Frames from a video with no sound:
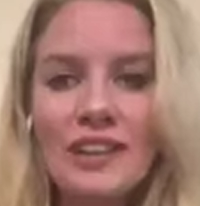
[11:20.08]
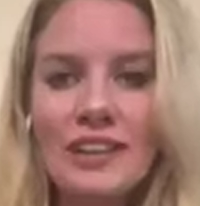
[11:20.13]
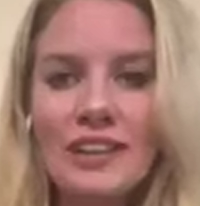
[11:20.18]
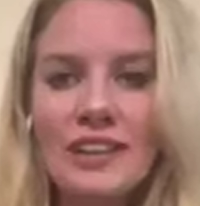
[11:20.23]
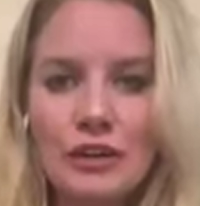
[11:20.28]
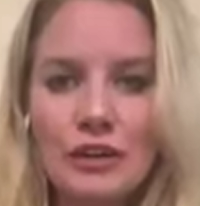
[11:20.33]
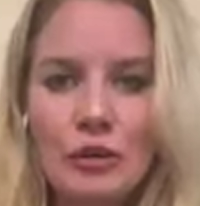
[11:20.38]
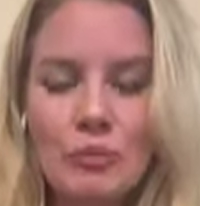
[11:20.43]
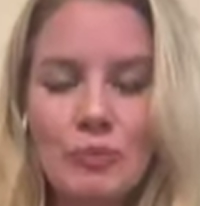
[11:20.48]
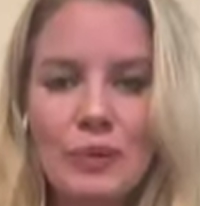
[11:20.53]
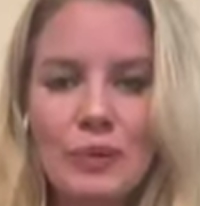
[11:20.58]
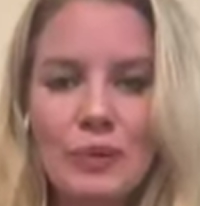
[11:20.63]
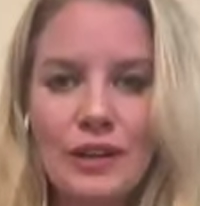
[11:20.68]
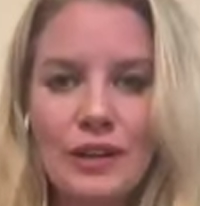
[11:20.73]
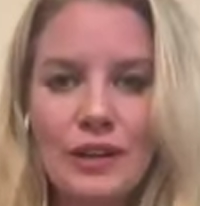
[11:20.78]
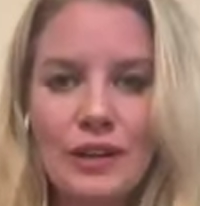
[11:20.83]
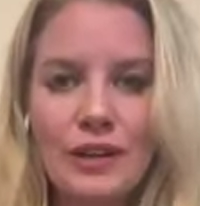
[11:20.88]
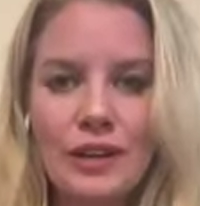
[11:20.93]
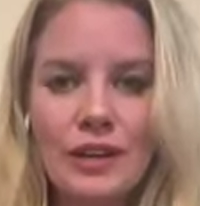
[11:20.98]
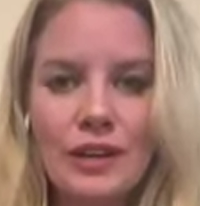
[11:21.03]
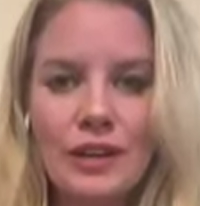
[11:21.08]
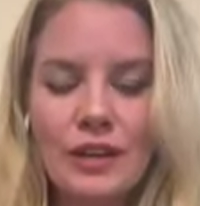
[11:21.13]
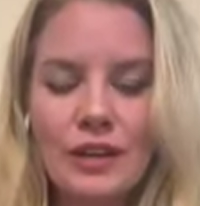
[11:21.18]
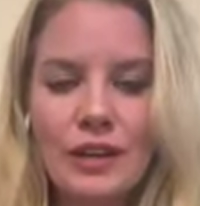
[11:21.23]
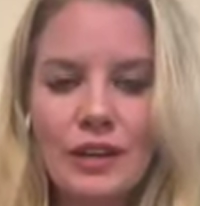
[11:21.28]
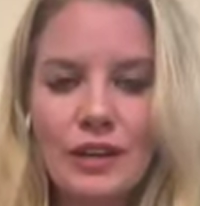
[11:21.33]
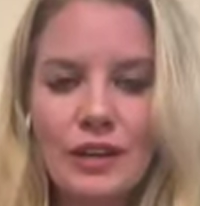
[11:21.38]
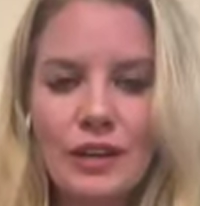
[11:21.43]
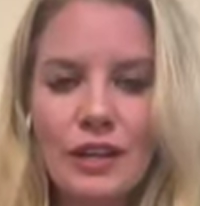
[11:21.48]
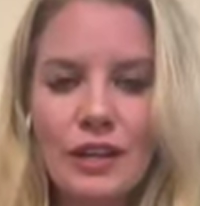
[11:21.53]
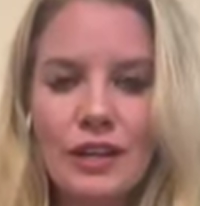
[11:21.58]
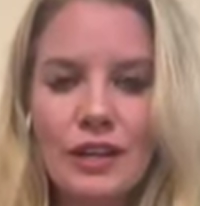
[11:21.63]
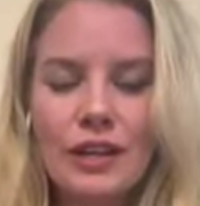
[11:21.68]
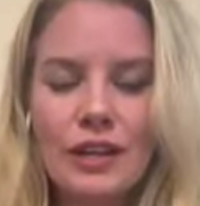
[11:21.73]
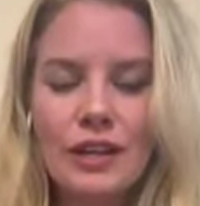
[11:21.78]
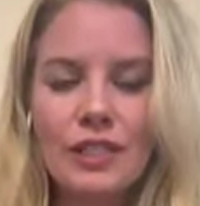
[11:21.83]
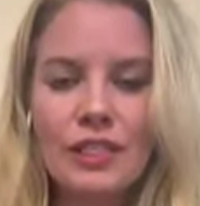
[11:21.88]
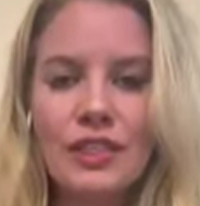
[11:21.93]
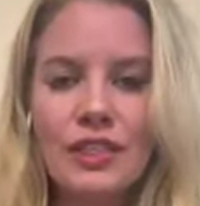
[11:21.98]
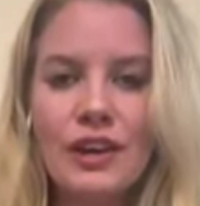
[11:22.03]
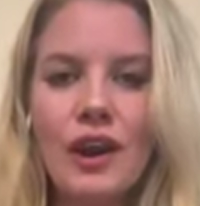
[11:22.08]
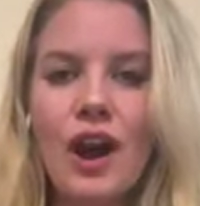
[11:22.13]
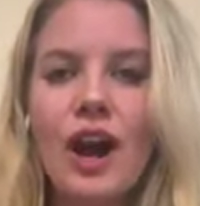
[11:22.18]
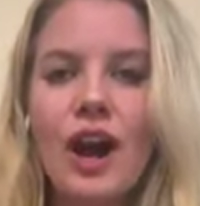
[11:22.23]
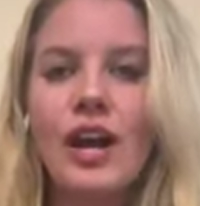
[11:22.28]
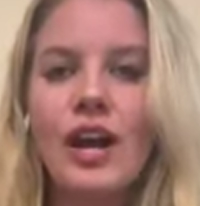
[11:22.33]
brings up a good point. Is